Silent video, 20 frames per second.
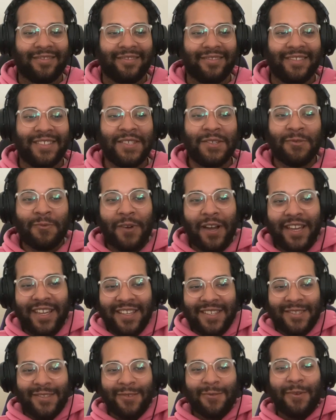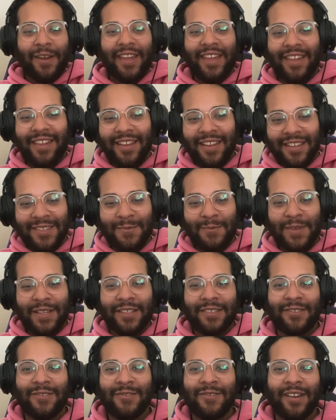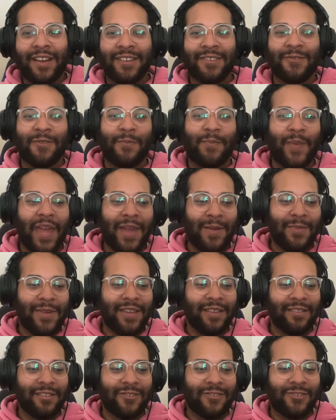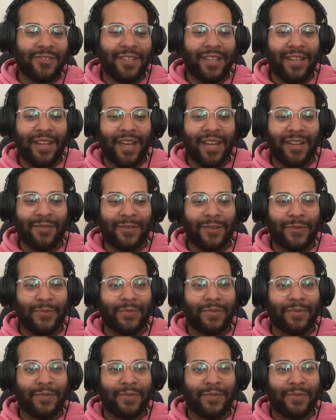This is why he's the way he is, because you guys are babying the shit out of him.